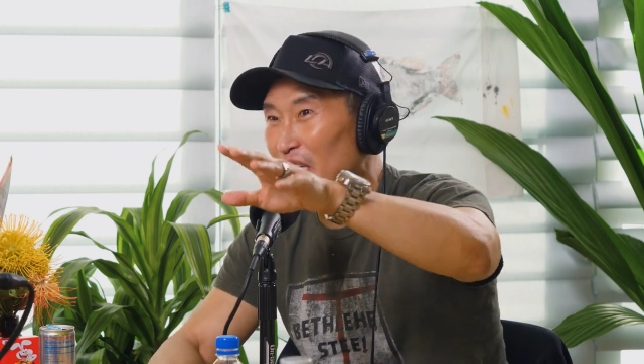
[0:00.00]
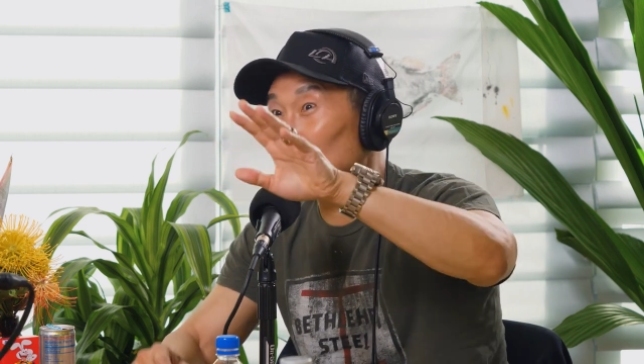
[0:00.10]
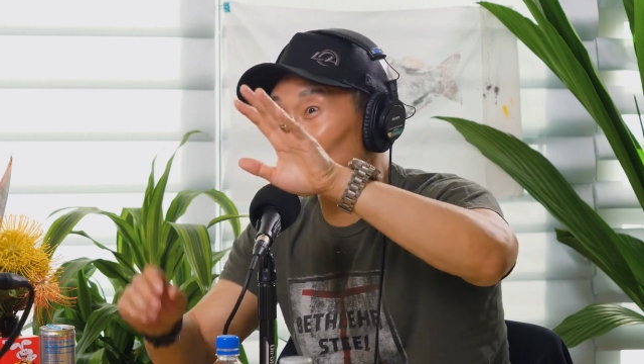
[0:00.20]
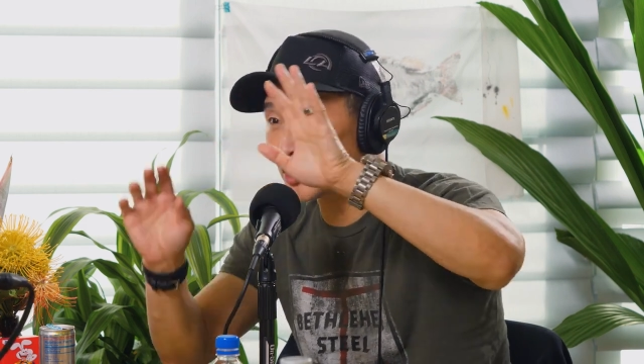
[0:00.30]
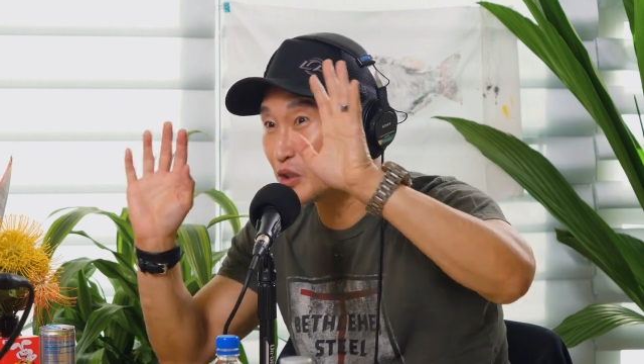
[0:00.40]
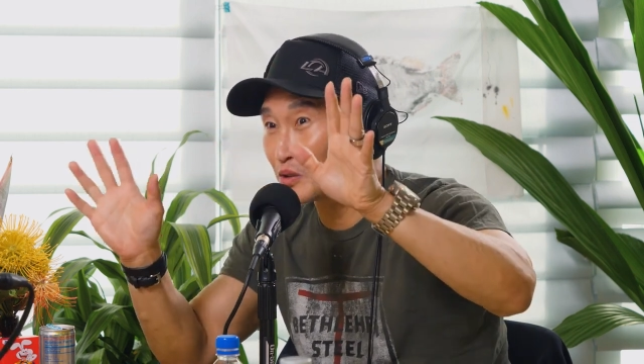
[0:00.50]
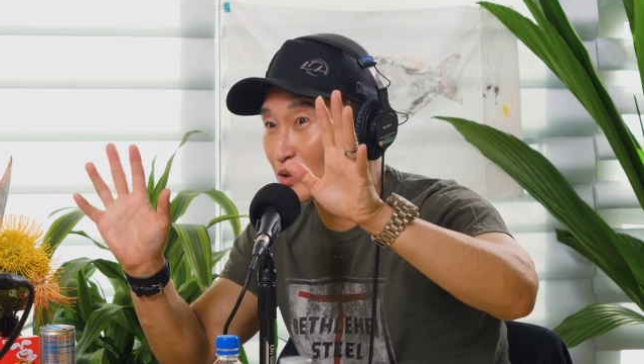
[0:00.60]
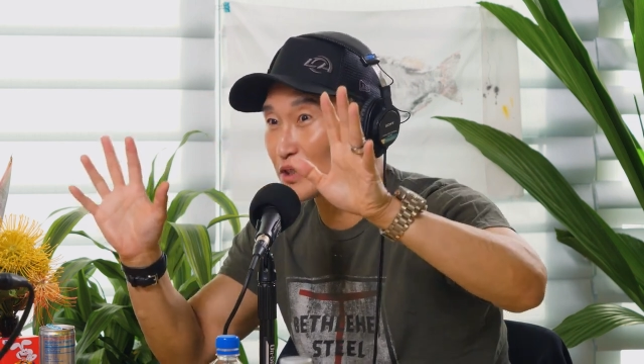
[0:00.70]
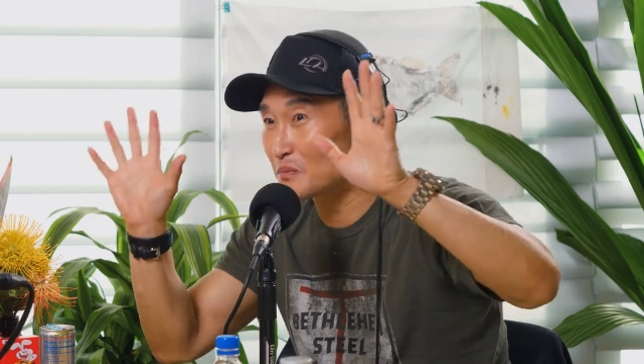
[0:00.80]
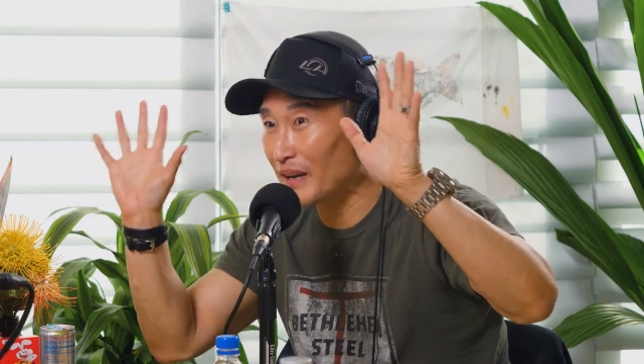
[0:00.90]
It's
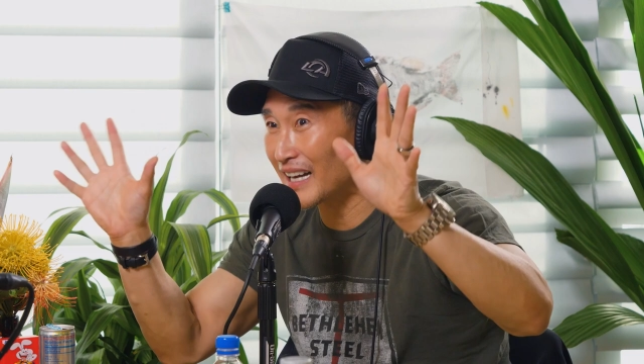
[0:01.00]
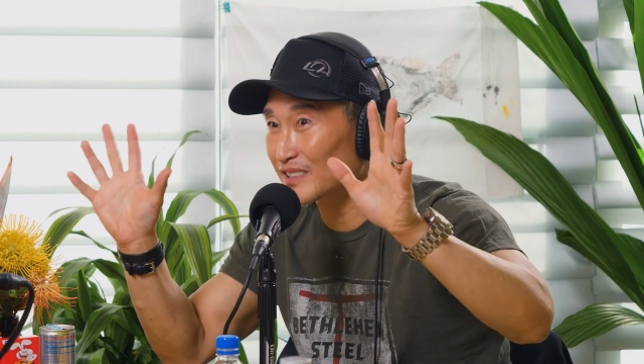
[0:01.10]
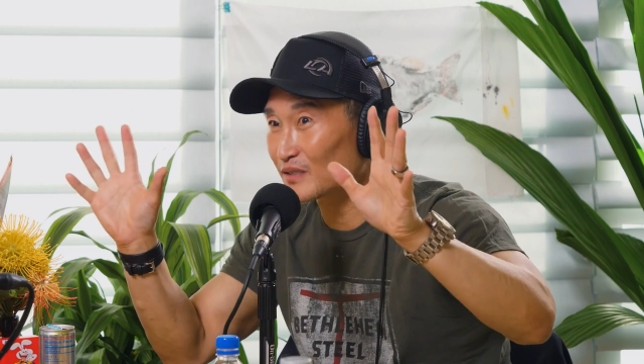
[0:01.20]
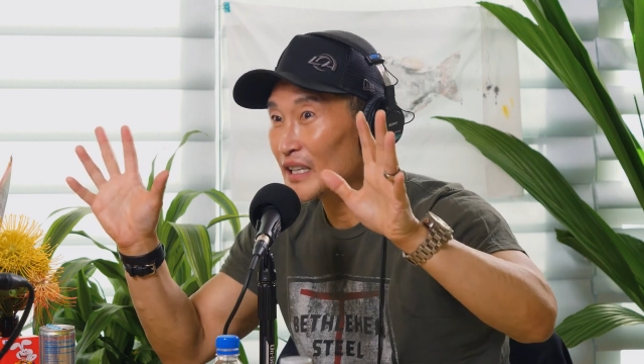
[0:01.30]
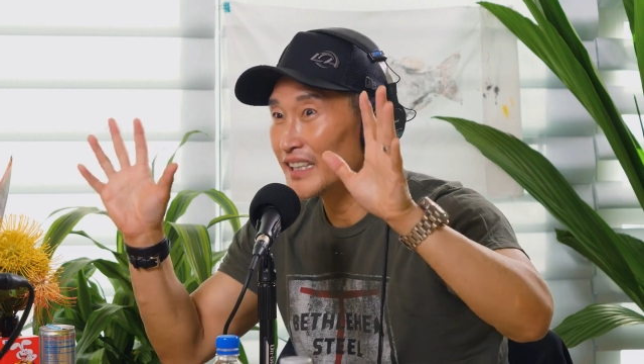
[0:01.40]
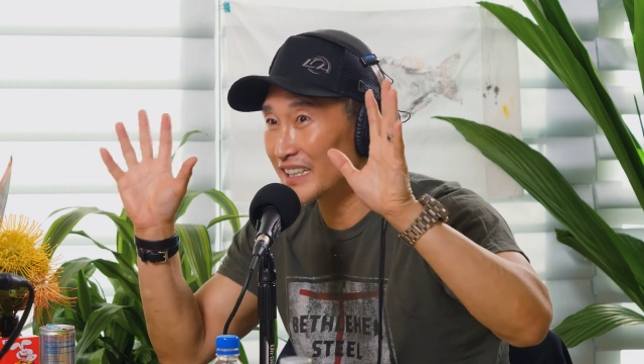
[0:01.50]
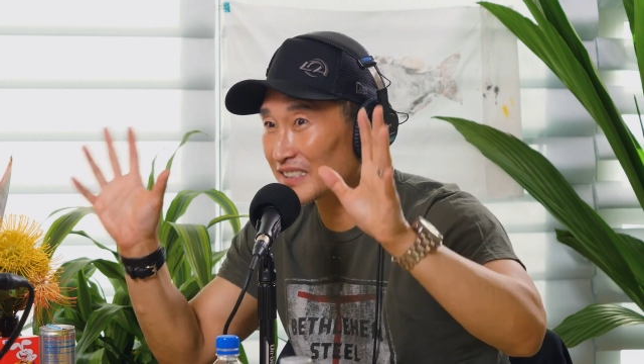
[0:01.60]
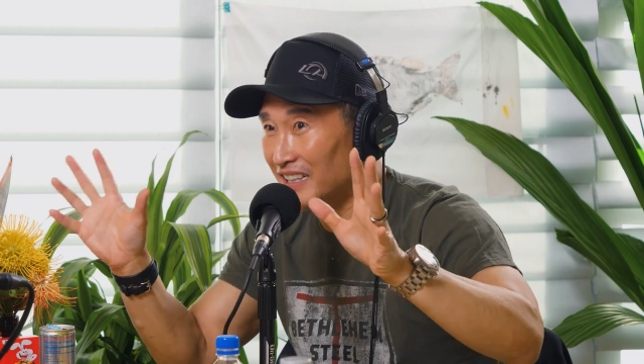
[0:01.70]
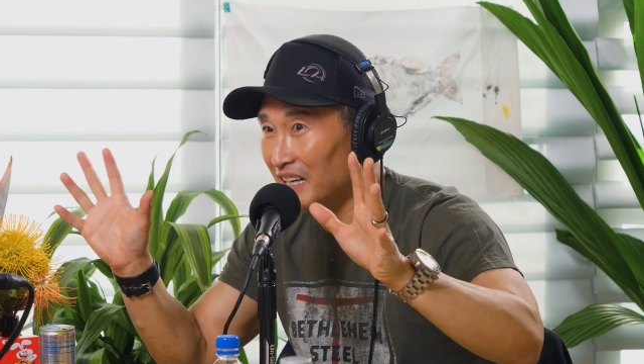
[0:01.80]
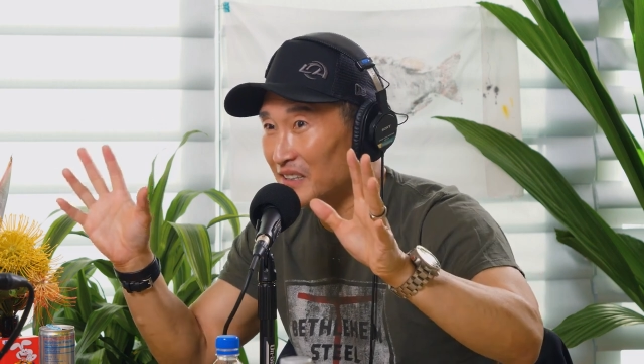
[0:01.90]
huge. It's massive. It's
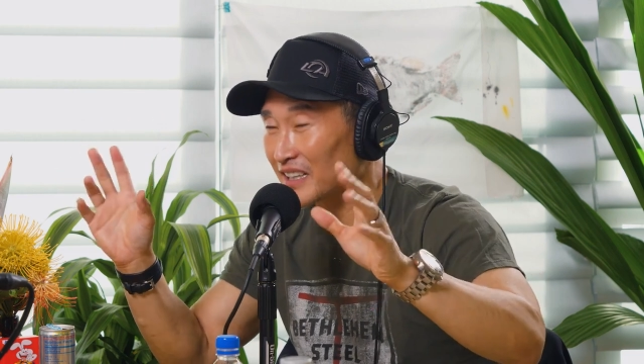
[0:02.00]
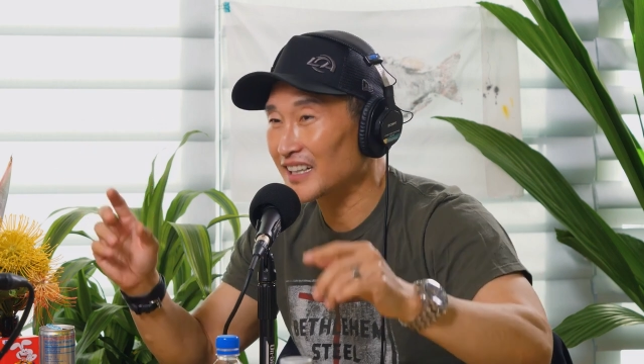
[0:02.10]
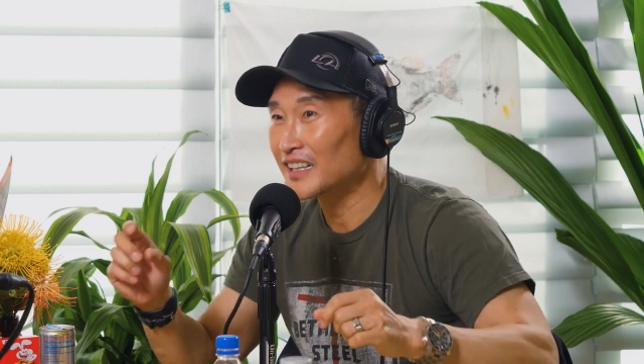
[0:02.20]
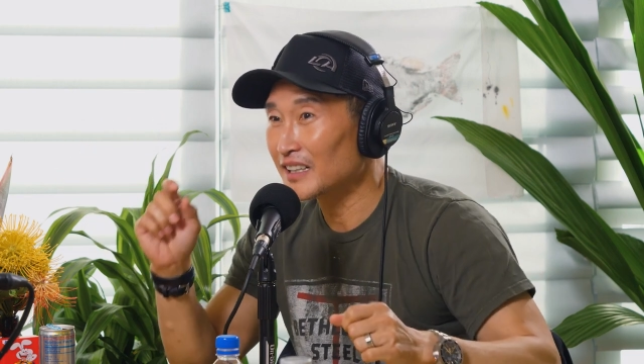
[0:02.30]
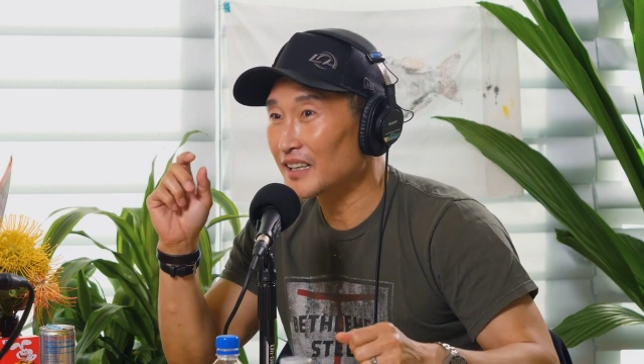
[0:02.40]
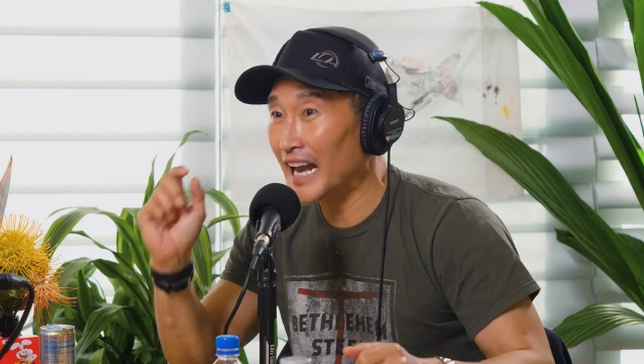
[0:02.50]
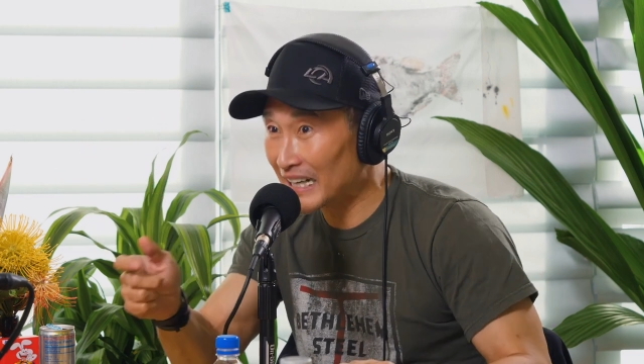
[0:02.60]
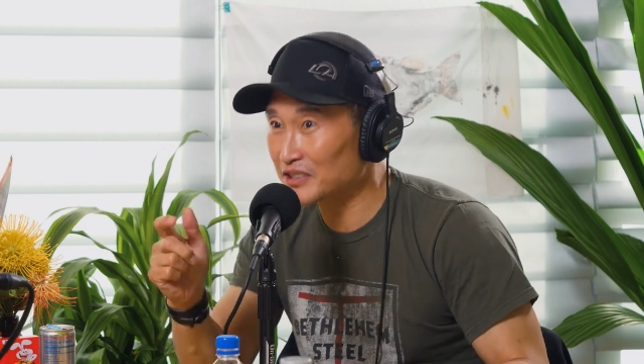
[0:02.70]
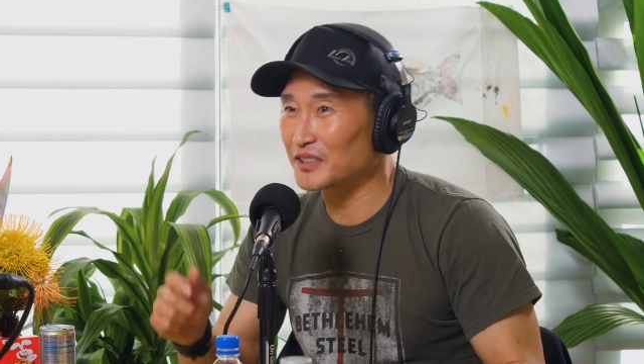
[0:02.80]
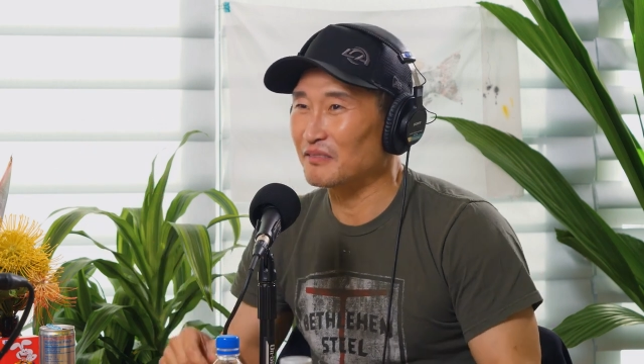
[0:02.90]
scary.
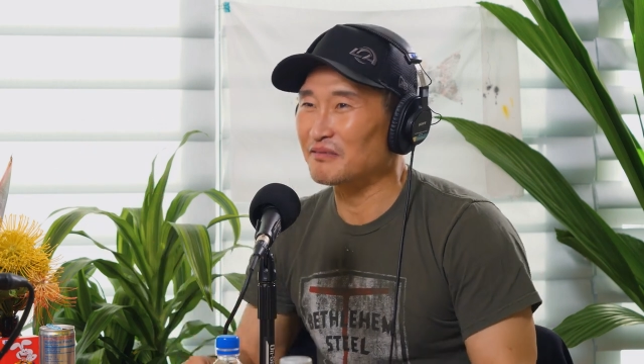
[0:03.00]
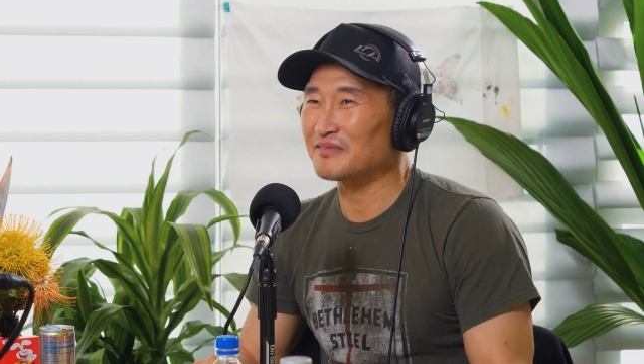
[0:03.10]
Action.